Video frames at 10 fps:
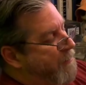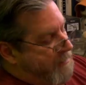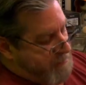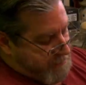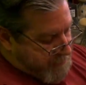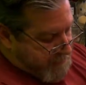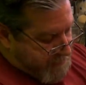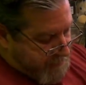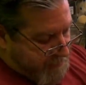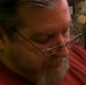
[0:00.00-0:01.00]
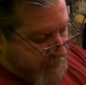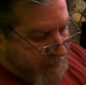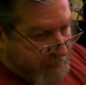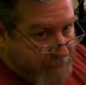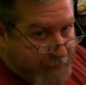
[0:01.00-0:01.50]
it.
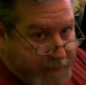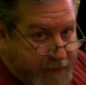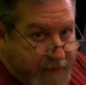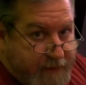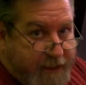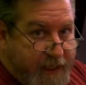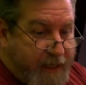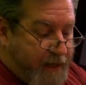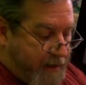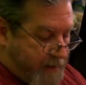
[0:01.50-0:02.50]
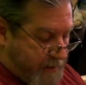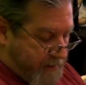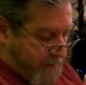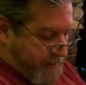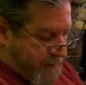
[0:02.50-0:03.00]
But you can see
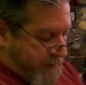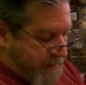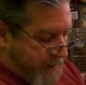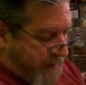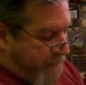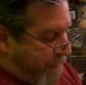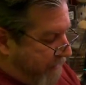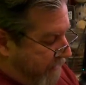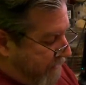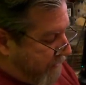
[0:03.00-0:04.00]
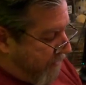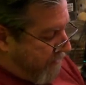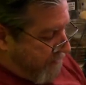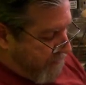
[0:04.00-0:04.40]
how big these are.